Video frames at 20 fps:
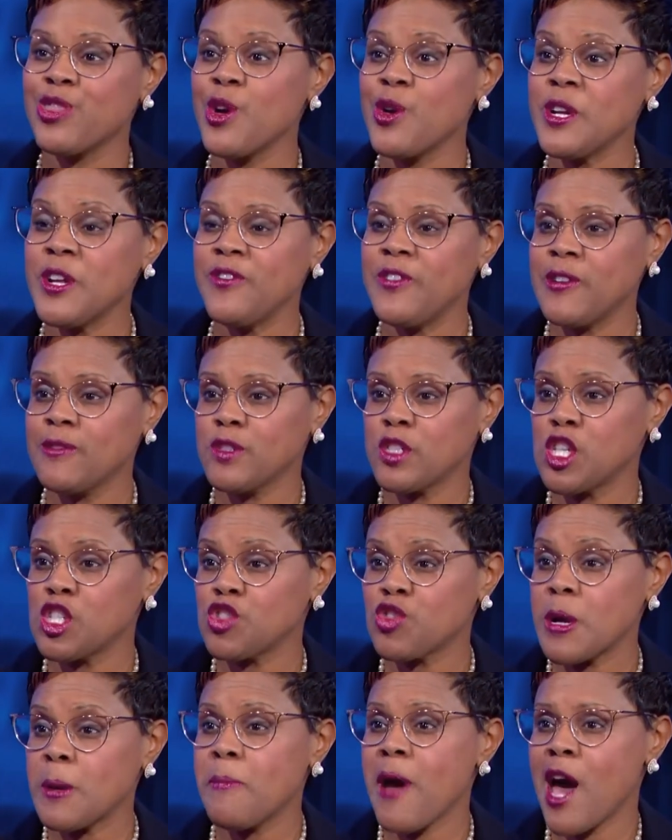35th
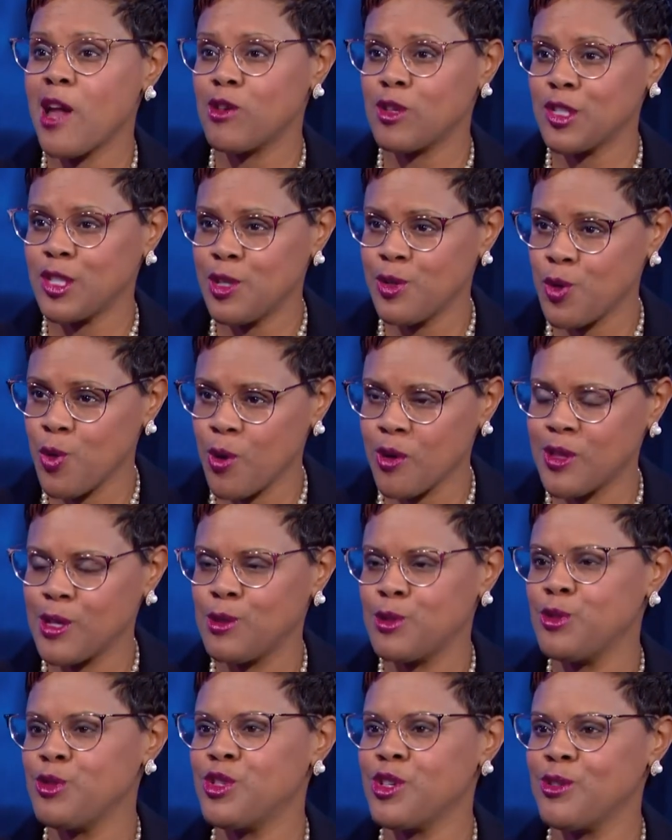District, Paterson, Northern
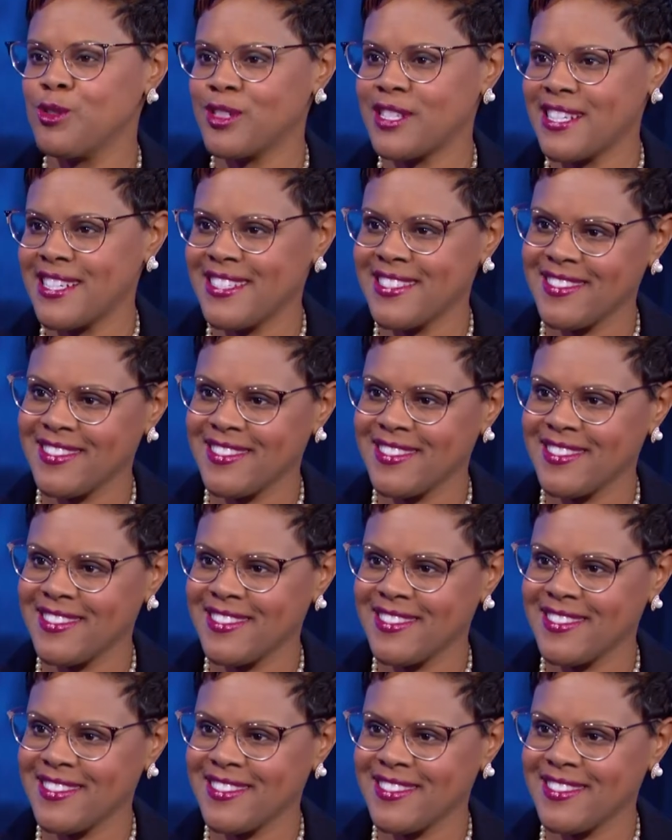New Jersey.